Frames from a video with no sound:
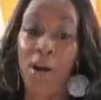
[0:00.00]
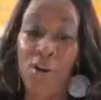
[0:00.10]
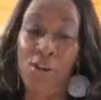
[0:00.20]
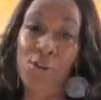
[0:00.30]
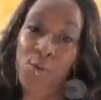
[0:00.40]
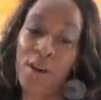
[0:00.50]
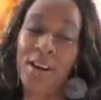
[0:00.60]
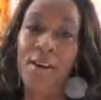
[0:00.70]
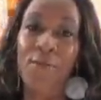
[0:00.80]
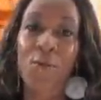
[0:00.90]
girl Toya,
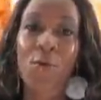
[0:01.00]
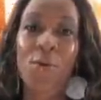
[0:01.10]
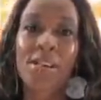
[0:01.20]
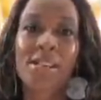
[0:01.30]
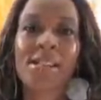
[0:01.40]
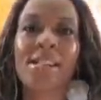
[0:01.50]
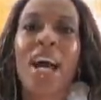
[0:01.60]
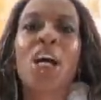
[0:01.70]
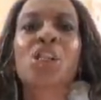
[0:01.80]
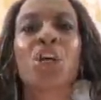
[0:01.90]
of course.
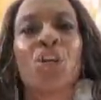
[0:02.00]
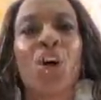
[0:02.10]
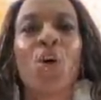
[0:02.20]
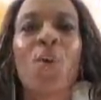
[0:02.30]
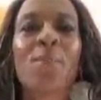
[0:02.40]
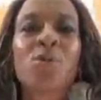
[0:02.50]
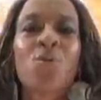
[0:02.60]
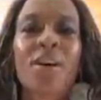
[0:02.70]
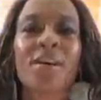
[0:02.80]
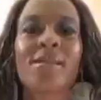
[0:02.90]
So you know who I'm
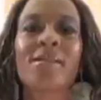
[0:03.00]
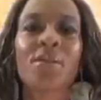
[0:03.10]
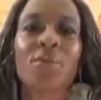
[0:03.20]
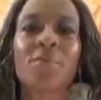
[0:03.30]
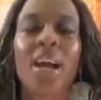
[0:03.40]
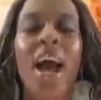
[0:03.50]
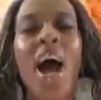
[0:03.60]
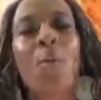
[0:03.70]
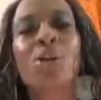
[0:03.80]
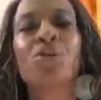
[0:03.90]
talking to.
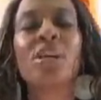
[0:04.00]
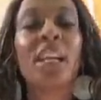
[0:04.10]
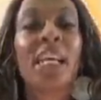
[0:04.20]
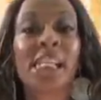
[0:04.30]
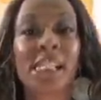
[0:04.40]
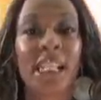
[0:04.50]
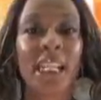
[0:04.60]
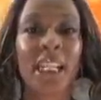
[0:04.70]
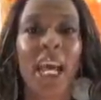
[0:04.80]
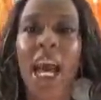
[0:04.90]
I want you to listen
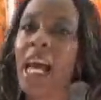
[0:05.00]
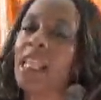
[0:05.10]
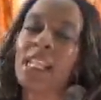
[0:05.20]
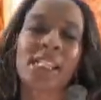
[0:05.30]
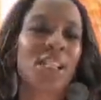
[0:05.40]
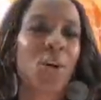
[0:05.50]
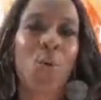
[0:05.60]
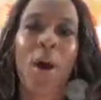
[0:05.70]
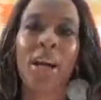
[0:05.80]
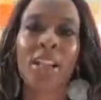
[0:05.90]
and listen
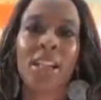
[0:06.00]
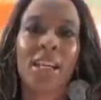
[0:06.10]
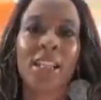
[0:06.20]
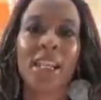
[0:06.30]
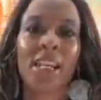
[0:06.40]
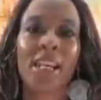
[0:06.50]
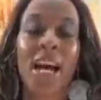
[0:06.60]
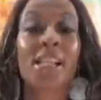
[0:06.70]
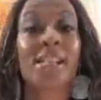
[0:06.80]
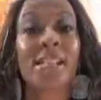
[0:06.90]
quite clearly.
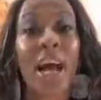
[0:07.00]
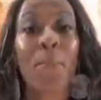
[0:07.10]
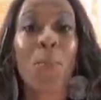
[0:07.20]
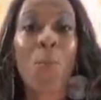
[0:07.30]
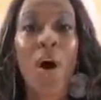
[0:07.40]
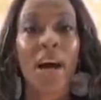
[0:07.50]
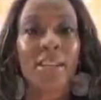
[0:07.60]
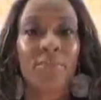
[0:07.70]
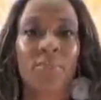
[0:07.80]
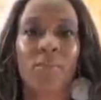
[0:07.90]
Step one,
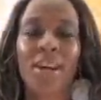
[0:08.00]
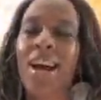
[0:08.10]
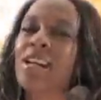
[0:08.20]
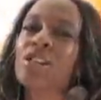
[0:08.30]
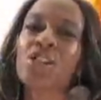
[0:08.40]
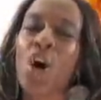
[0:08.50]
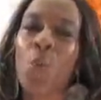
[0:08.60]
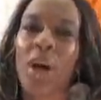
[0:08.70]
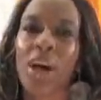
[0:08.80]
don't wear